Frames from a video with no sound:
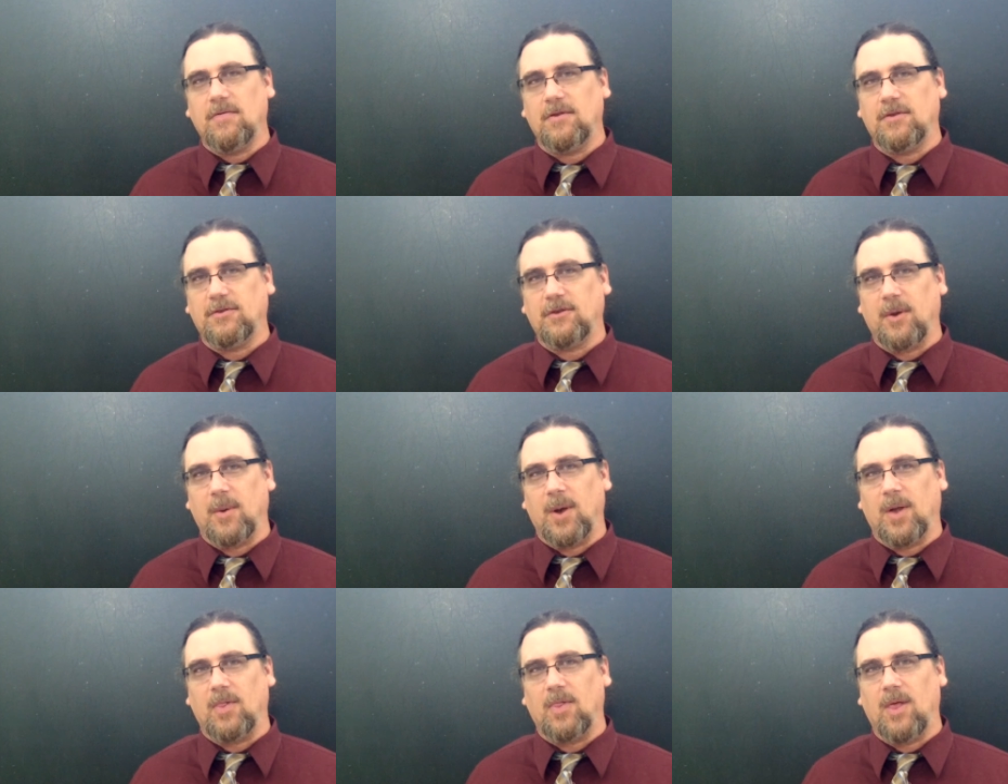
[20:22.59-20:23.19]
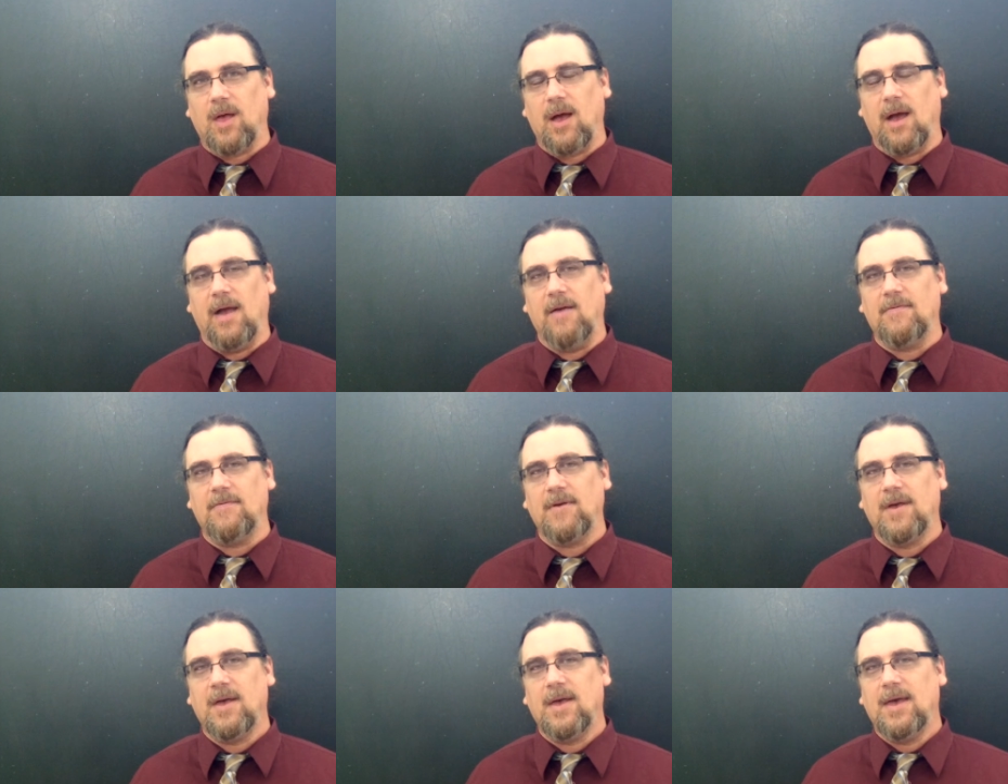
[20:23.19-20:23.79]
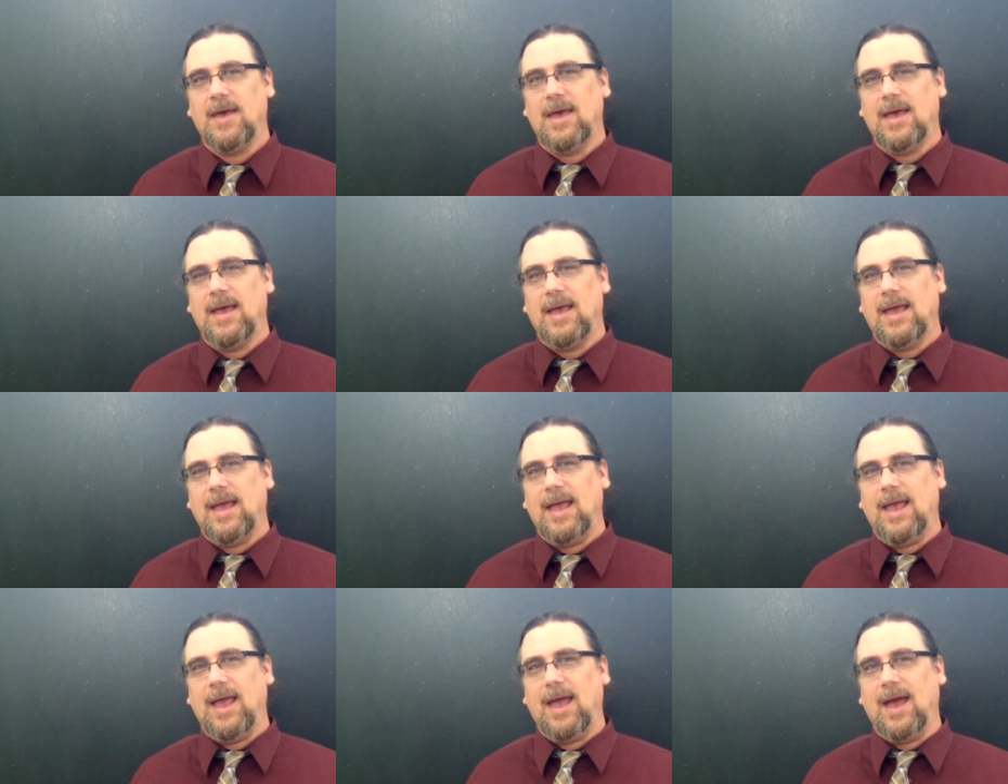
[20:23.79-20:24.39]
the Stoic life.
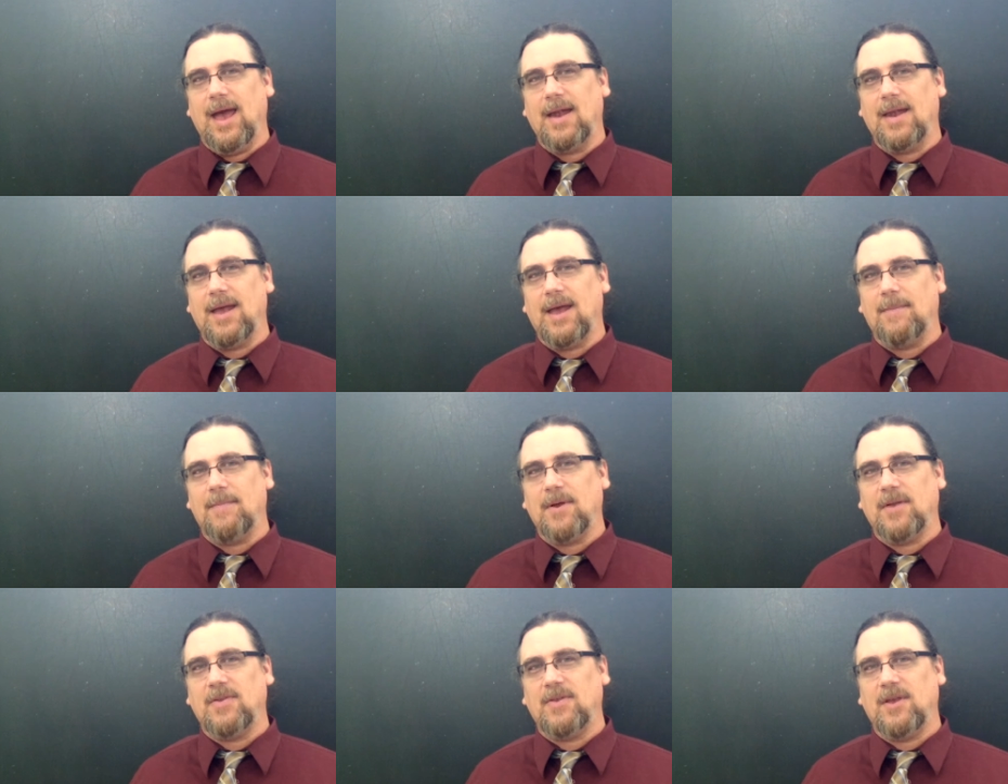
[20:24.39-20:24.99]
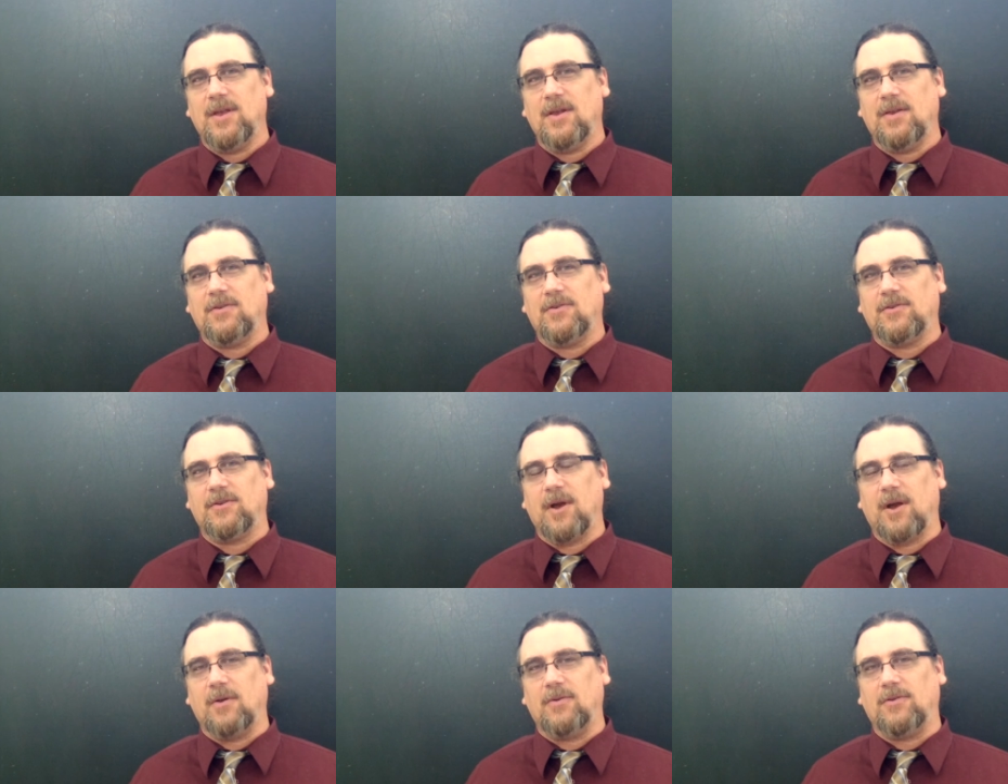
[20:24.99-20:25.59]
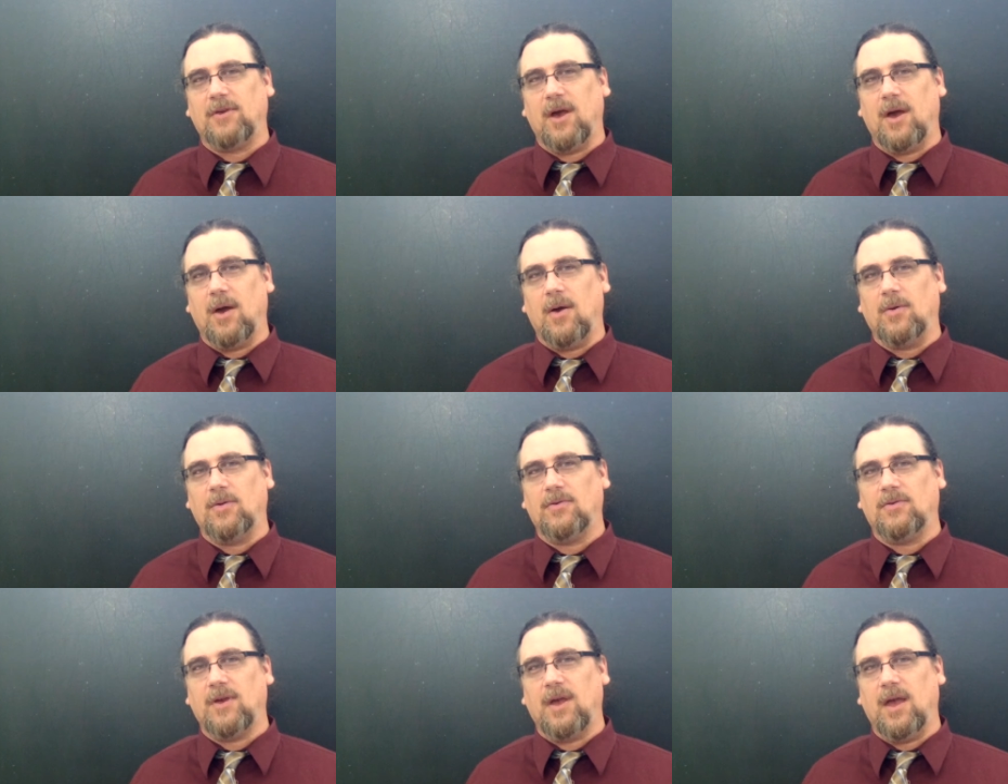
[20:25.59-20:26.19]
And Epictetus starts
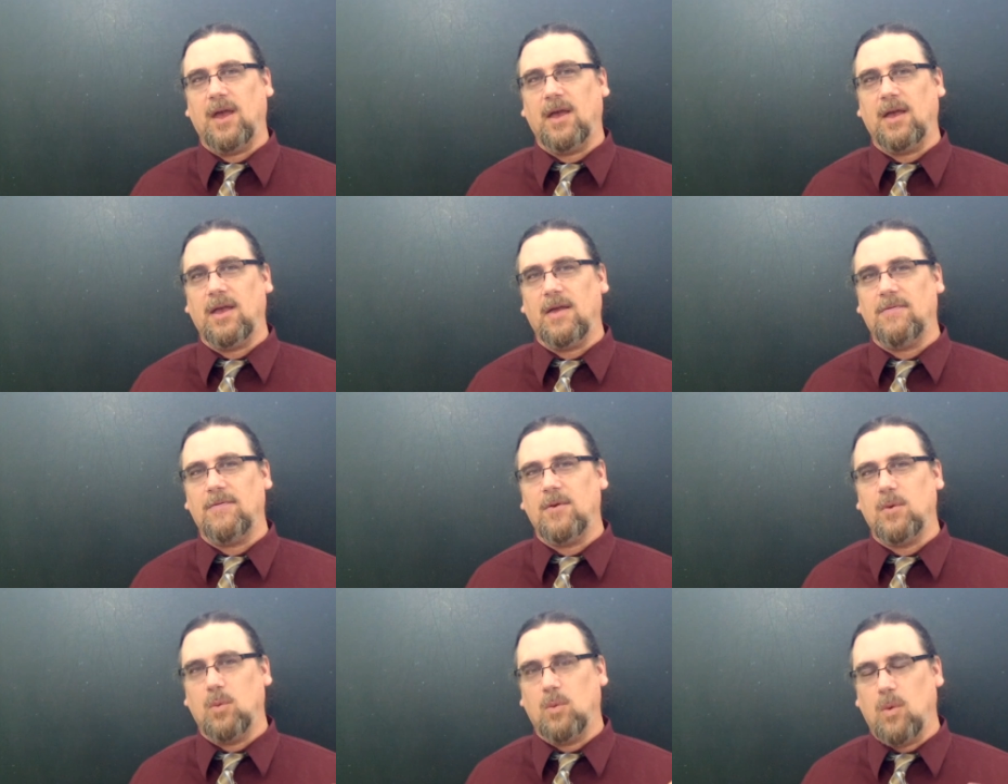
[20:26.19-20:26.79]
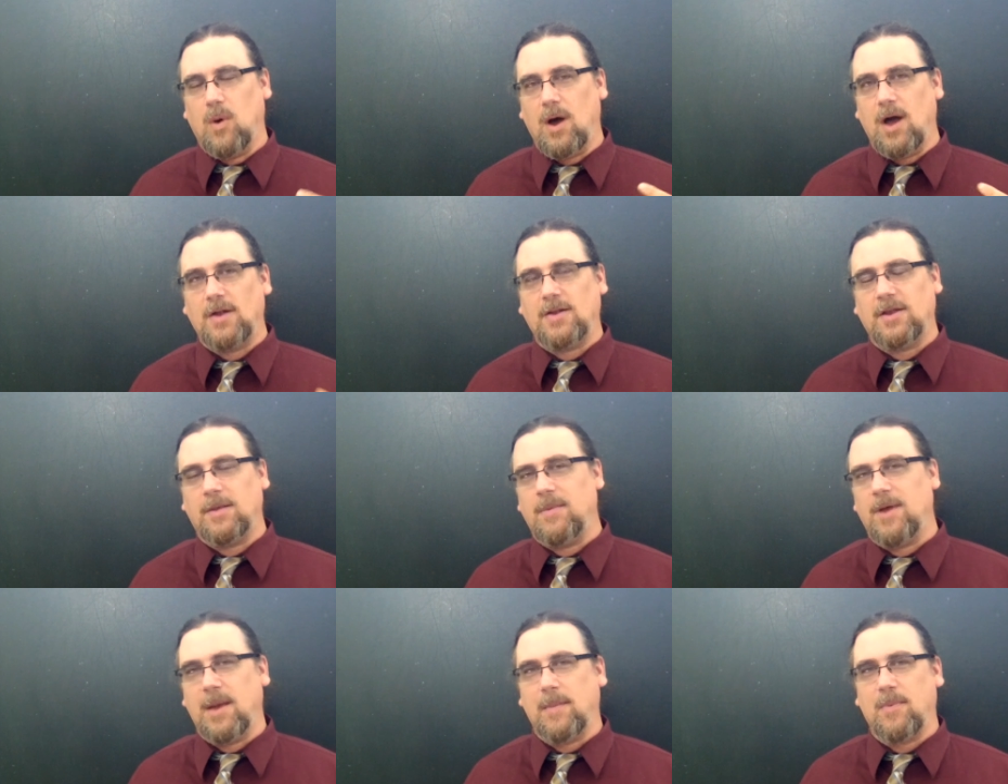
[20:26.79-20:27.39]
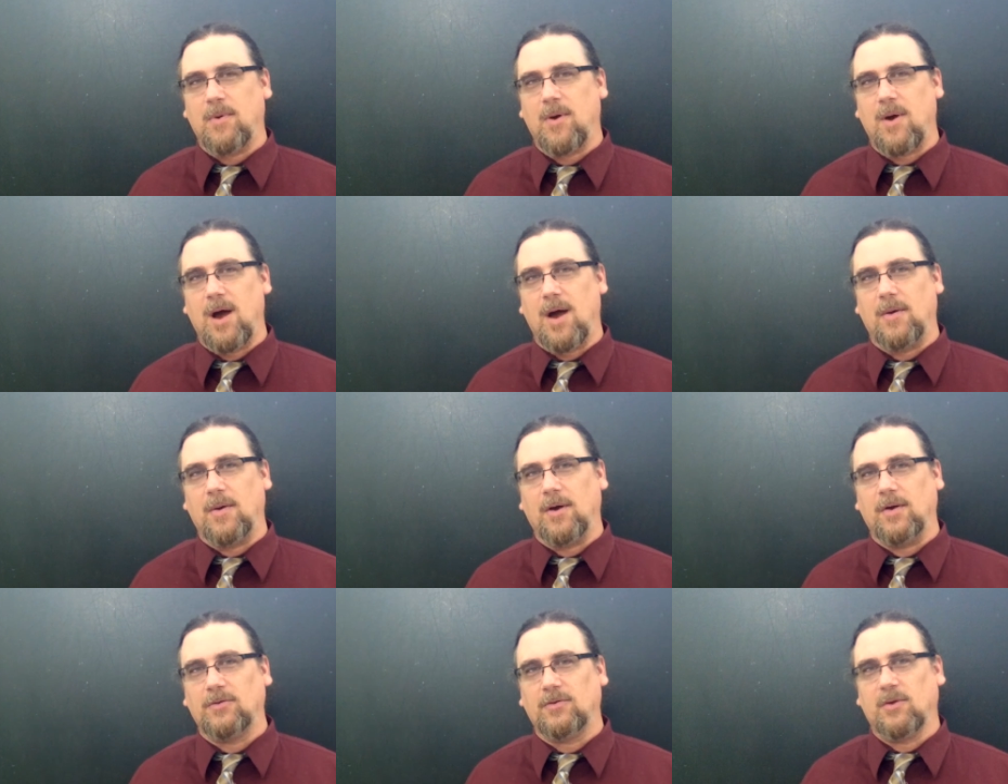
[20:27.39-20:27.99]
out saying, if you want to make
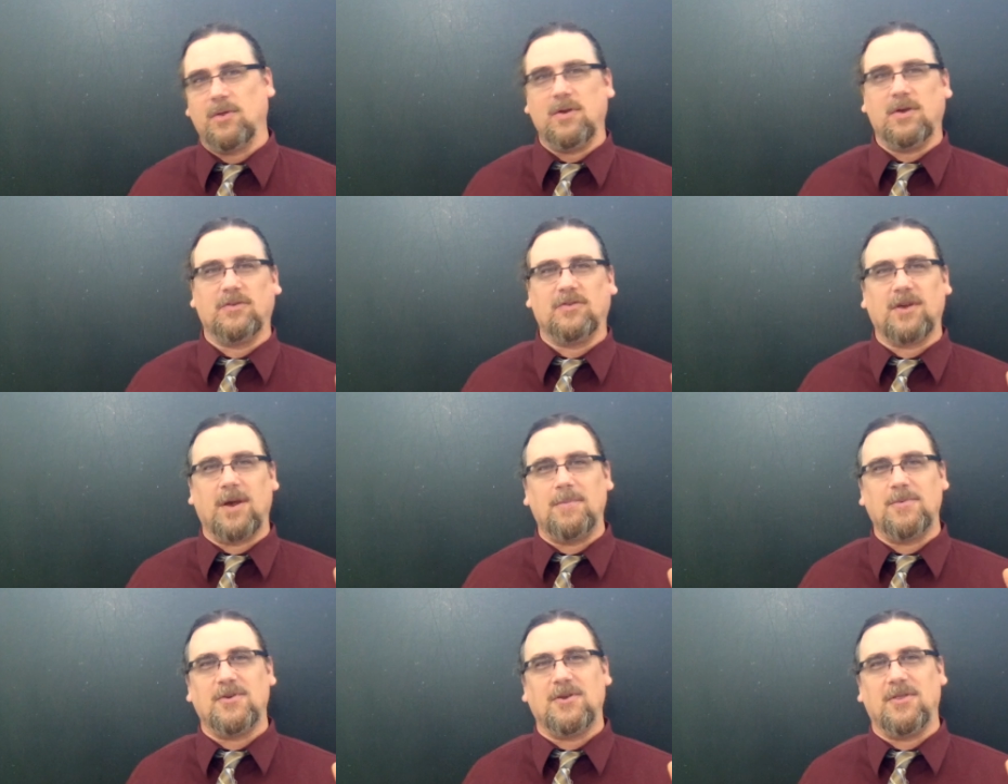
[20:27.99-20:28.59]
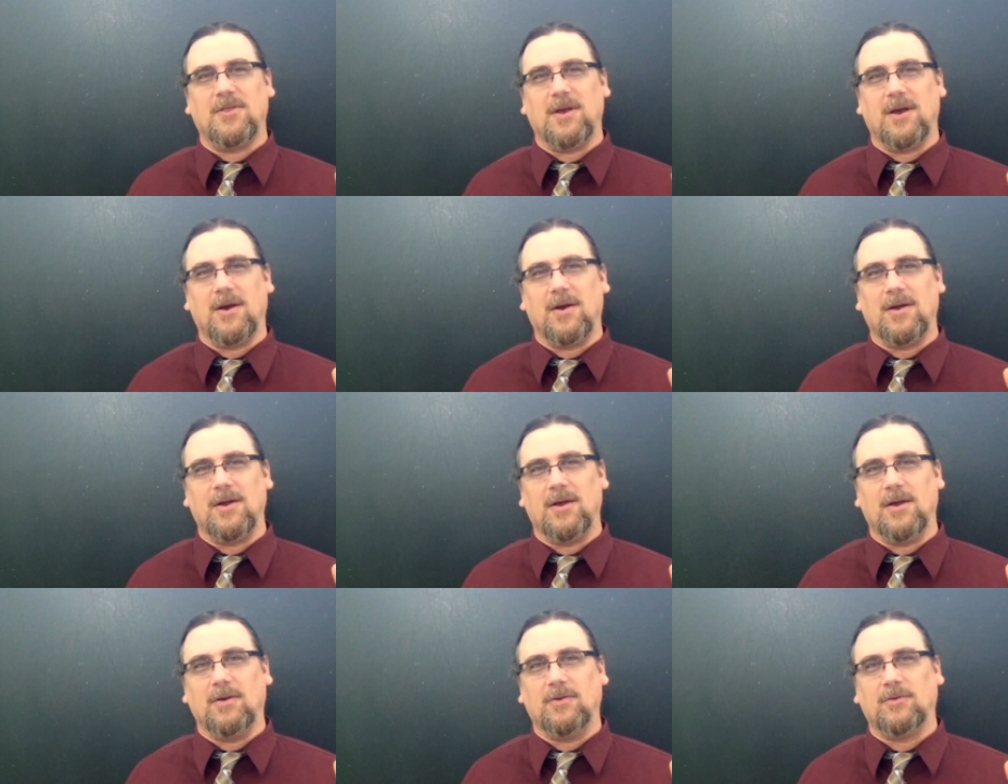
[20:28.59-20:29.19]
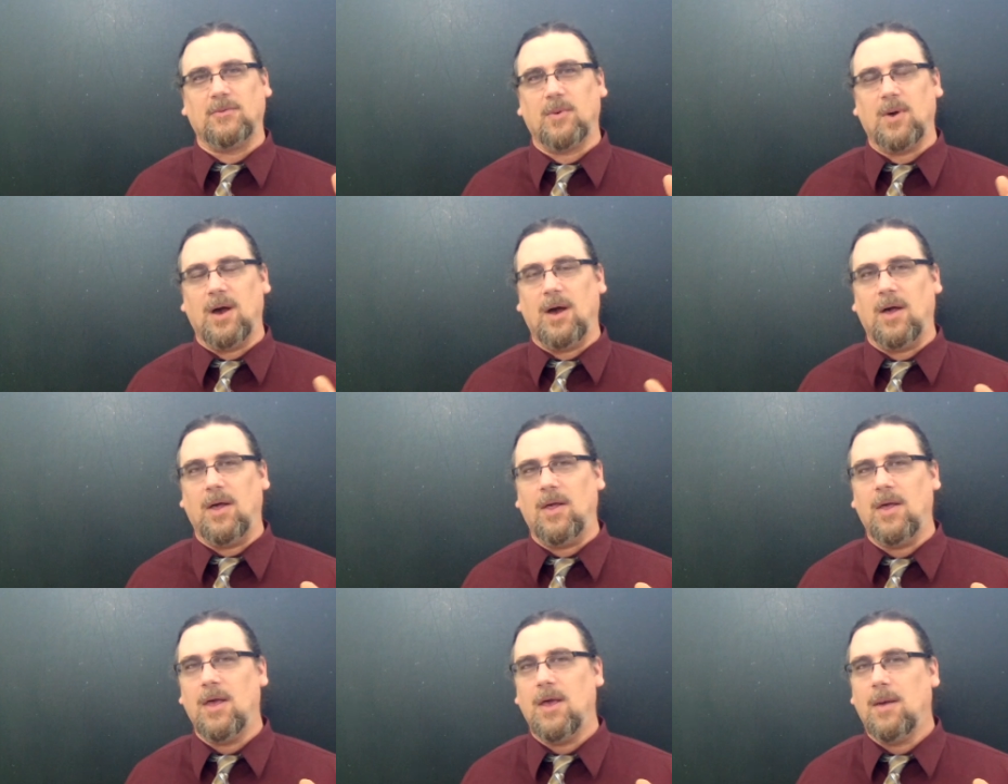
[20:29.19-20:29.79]
progress, so the assumption there is,
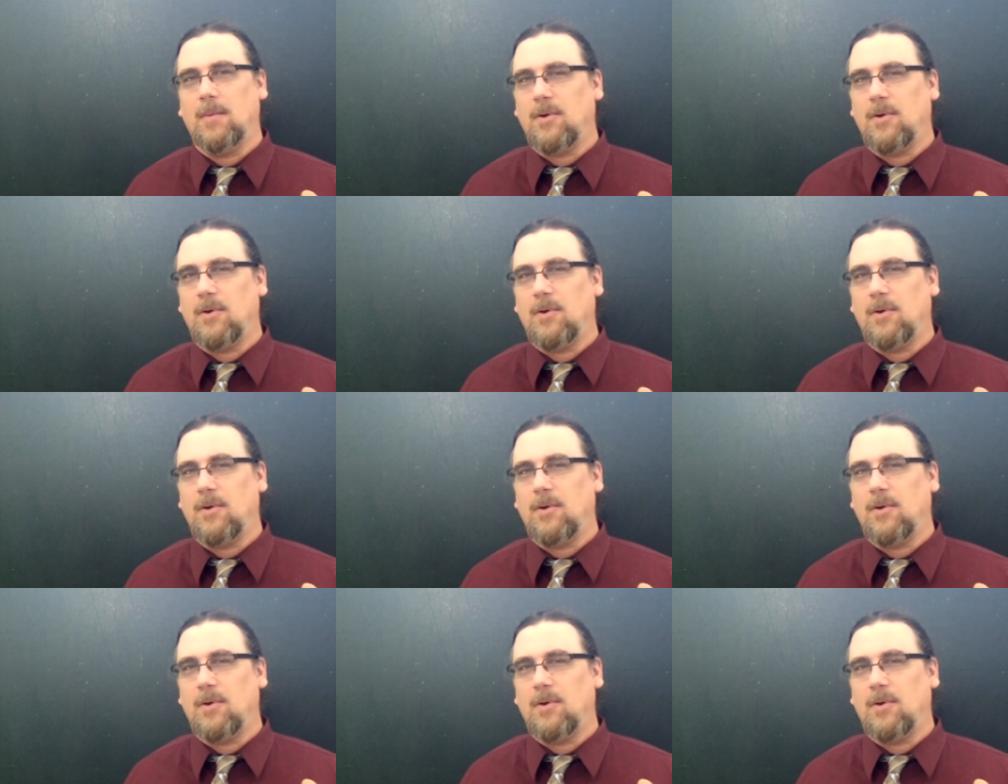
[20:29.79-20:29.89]
well,